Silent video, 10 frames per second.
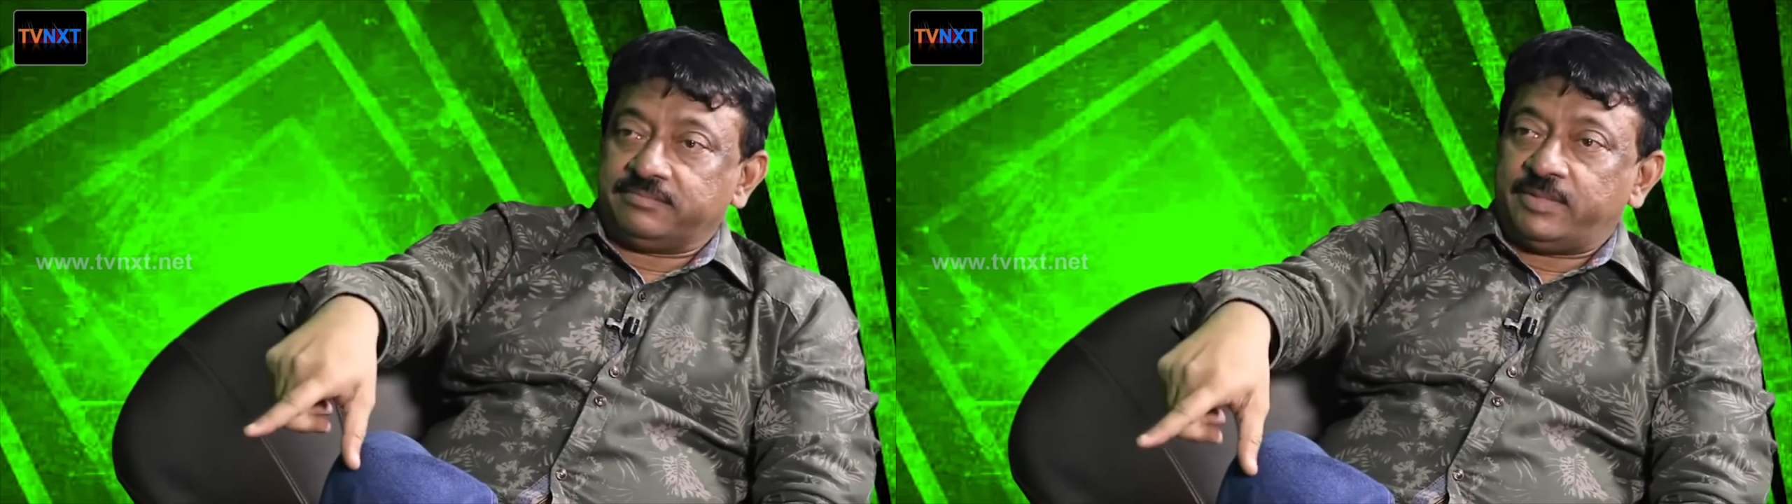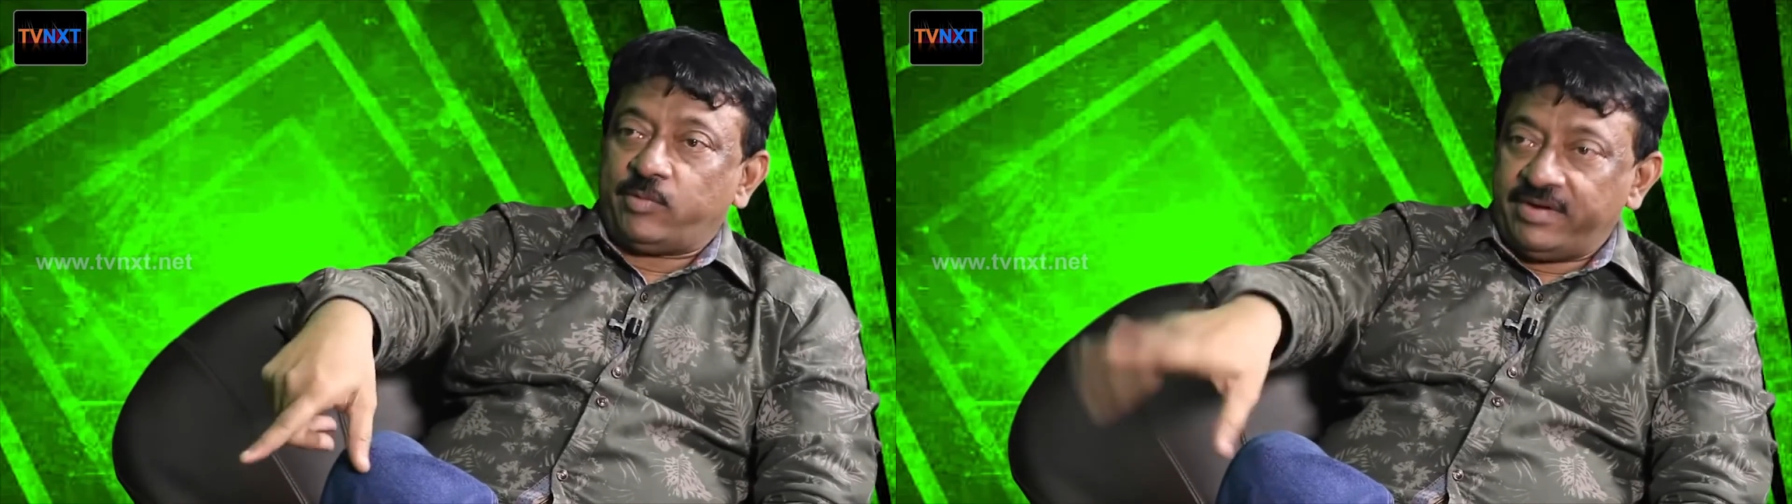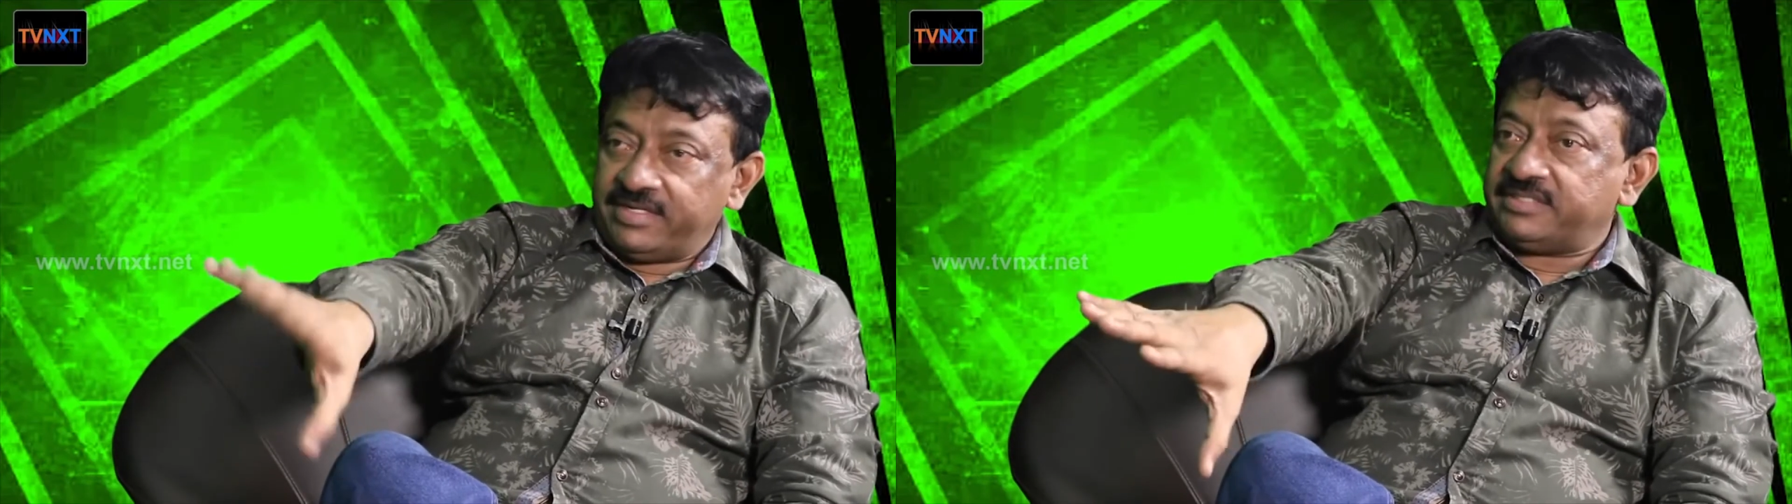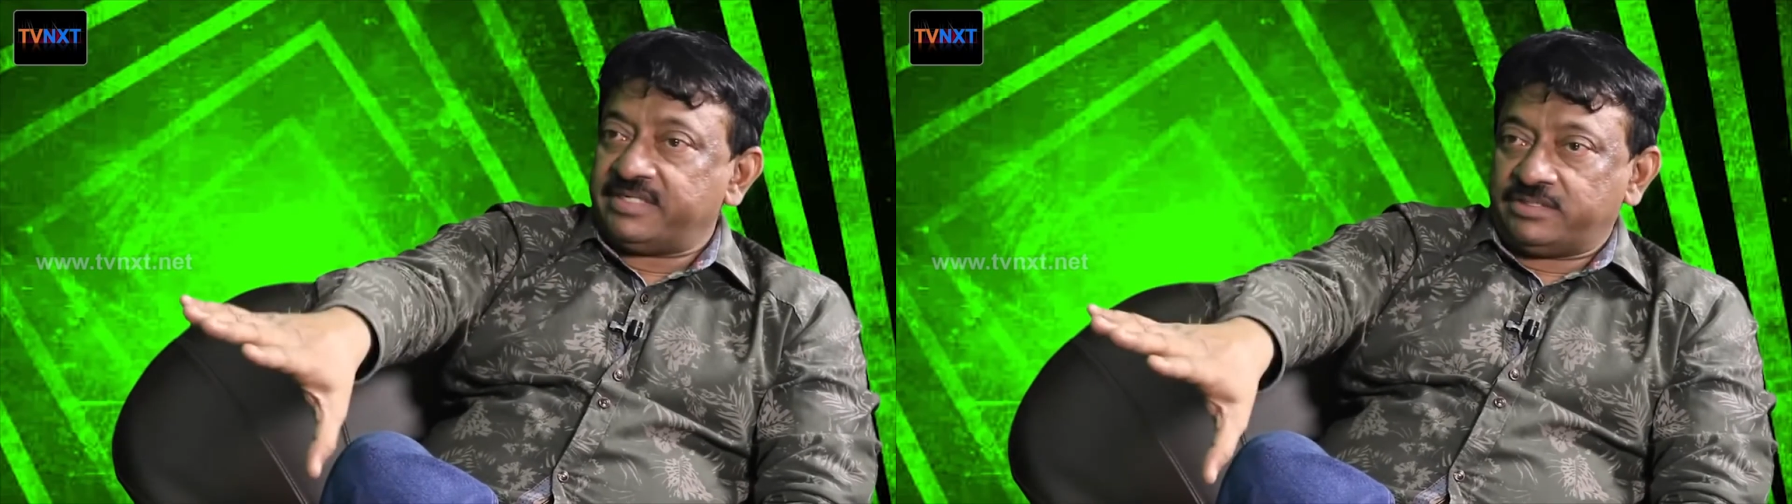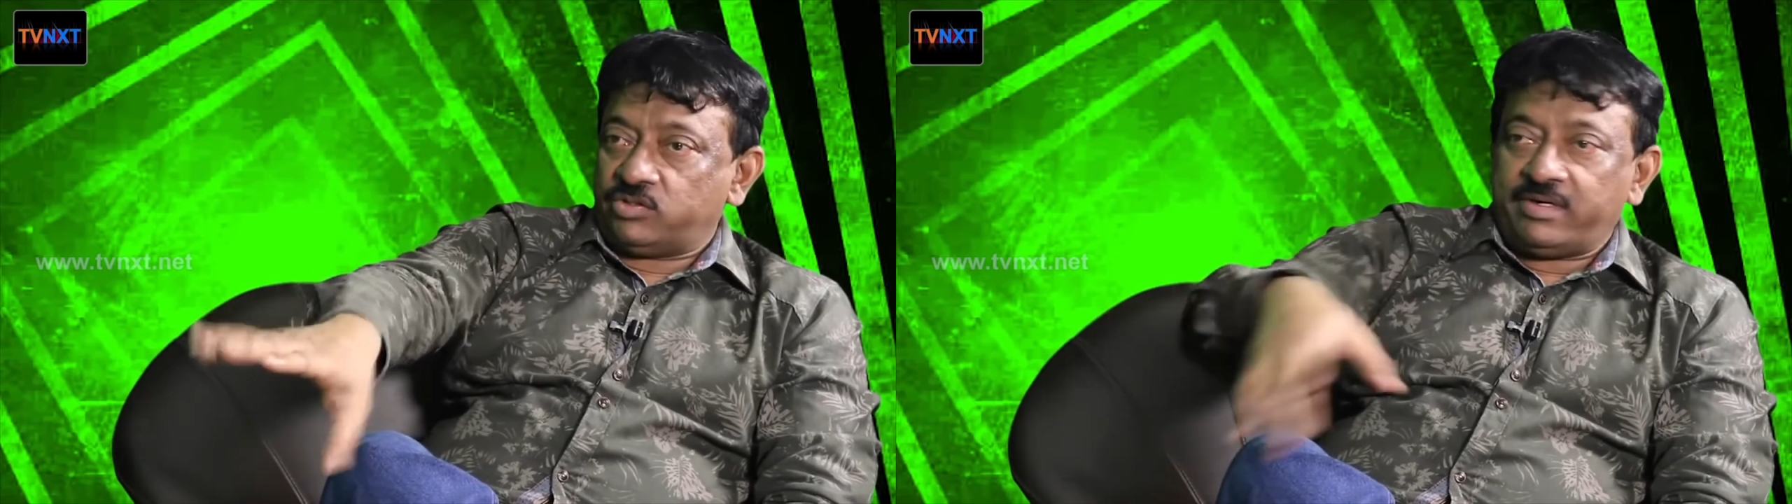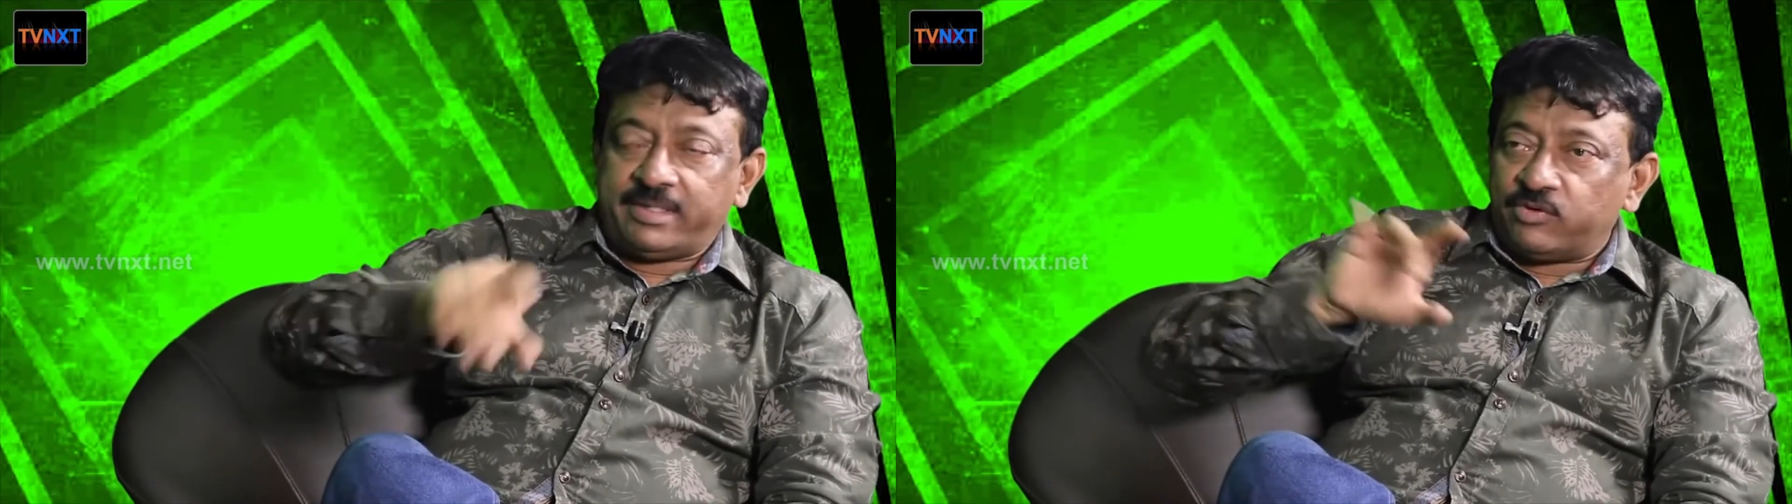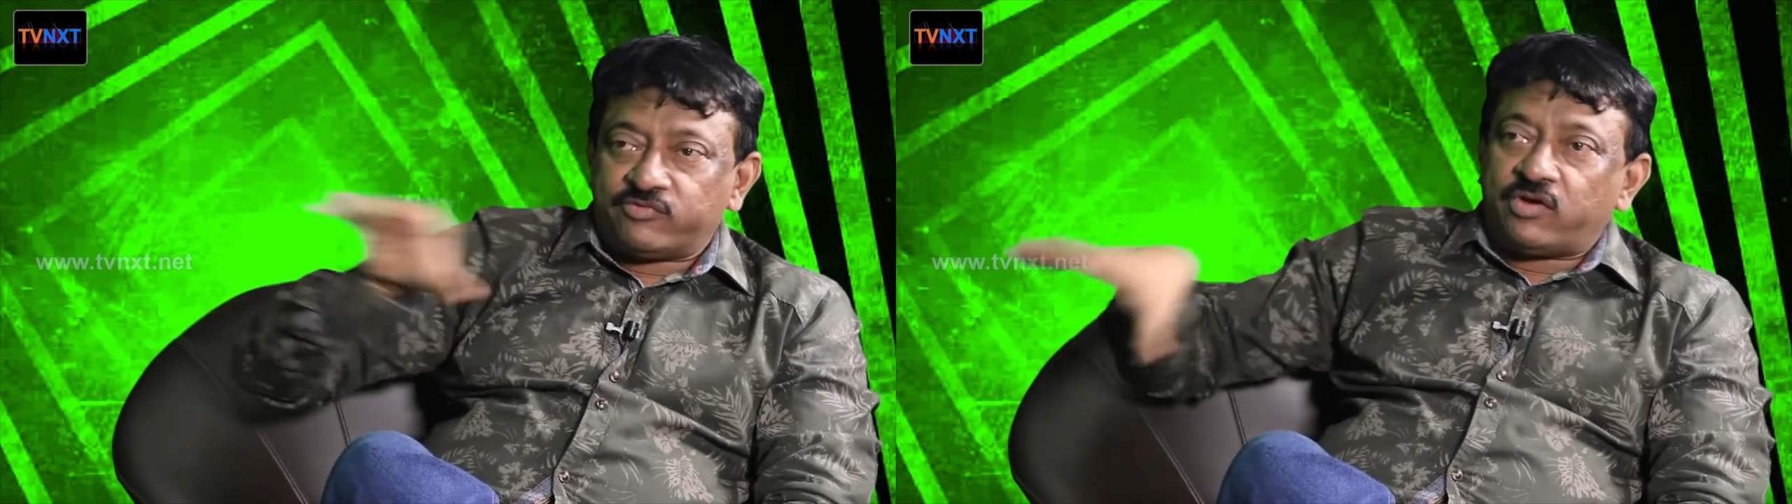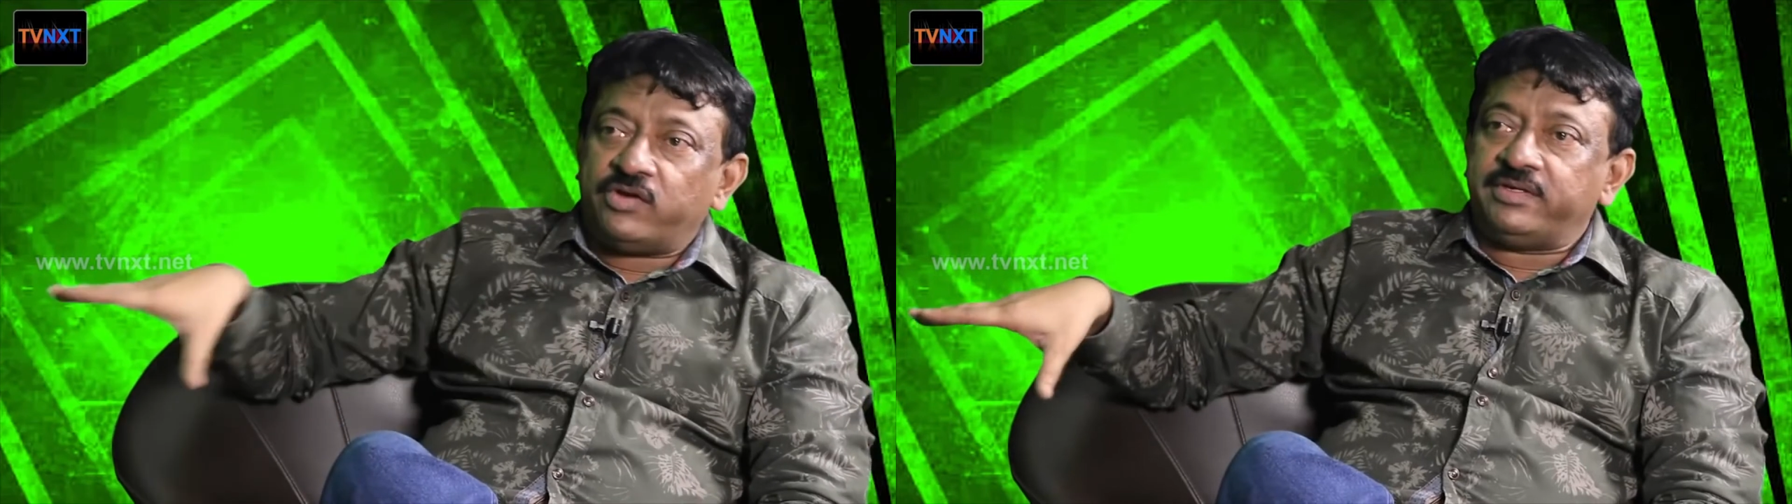The point is that it's not about
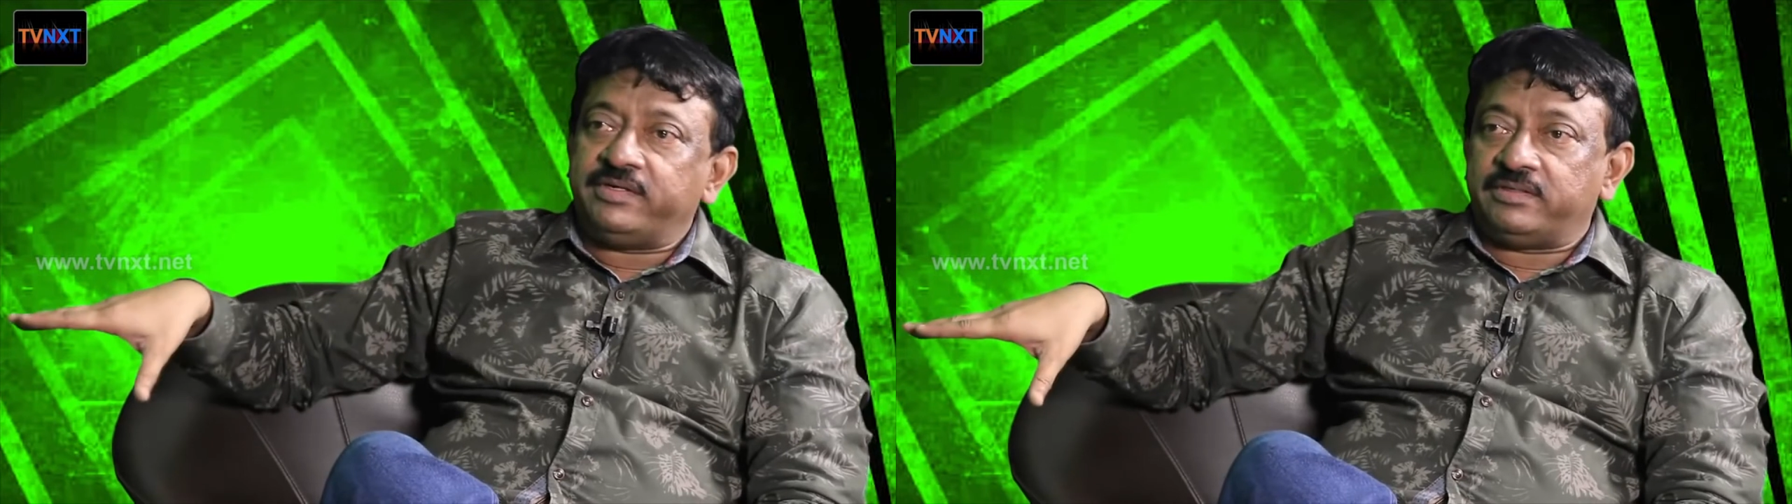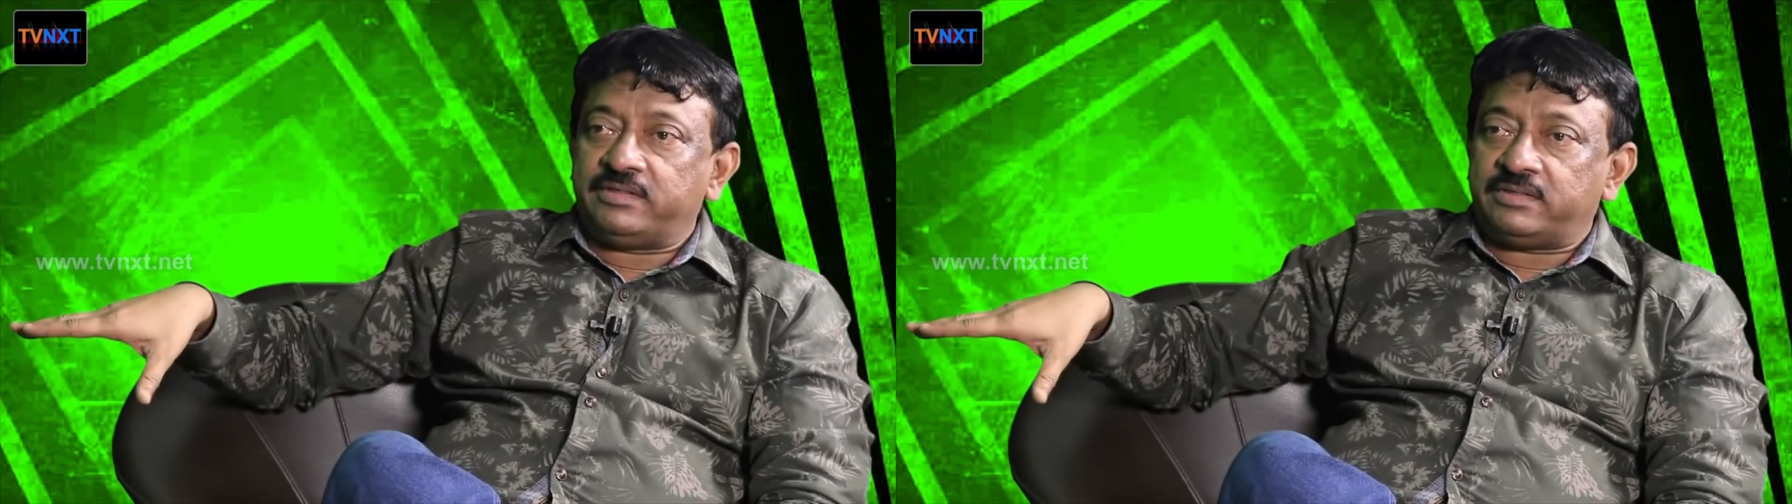following